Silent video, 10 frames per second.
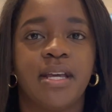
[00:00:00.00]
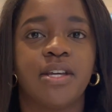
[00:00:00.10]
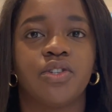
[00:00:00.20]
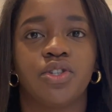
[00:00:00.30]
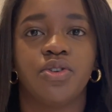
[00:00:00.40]

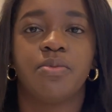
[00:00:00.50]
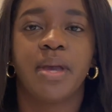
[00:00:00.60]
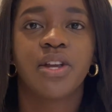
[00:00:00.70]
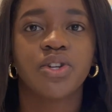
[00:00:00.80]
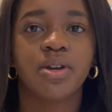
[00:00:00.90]
is to
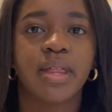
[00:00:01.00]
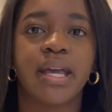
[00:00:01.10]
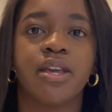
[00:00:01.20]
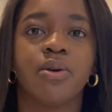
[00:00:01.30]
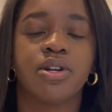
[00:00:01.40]
make sure
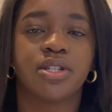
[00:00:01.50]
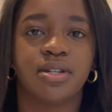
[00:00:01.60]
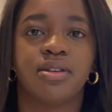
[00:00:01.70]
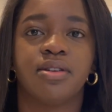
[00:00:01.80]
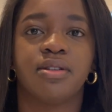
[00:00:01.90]
that you are
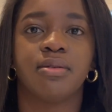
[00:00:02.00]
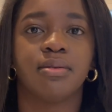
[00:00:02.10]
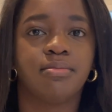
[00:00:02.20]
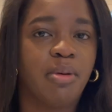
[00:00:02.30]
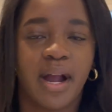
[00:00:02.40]
still
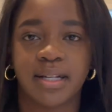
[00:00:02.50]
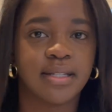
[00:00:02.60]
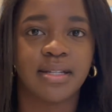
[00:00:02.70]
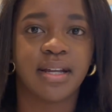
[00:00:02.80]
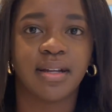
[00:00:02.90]

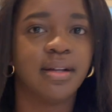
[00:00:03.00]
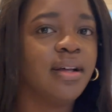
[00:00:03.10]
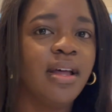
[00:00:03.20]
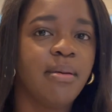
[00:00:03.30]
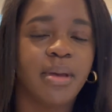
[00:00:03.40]
practicing,
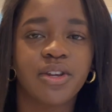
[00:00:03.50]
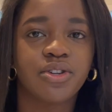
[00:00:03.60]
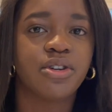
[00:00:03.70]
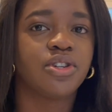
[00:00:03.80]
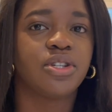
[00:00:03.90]
make
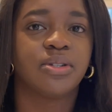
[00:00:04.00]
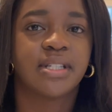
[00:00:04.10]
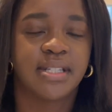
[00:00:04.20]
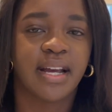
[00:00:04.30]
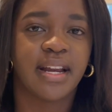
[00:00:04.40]
sure you're still
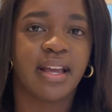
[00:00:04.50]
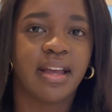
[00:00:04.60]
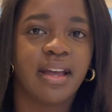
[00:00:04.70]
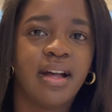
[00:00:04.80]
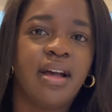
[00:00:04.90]

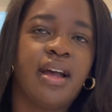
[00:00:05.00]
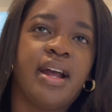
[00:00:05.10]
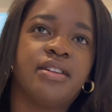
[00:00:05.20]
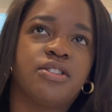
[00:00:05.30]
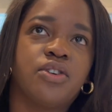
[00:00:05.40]
designing,
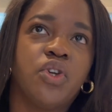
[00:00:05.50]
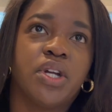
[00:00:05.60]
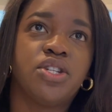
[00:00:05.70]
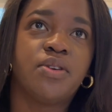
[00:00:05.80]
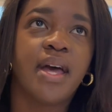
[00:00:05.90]
and so you
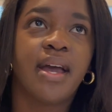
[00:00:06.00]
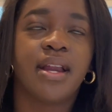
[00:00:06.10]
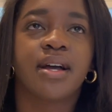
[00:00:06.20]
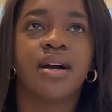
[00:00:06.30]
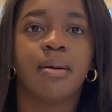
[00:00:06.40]
can do that in
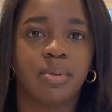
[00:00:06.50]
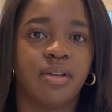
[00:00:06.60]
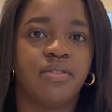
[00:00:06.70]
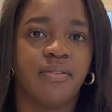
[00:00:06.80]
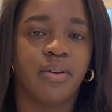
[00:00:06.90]
a couple
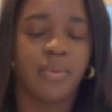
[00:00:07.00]
of different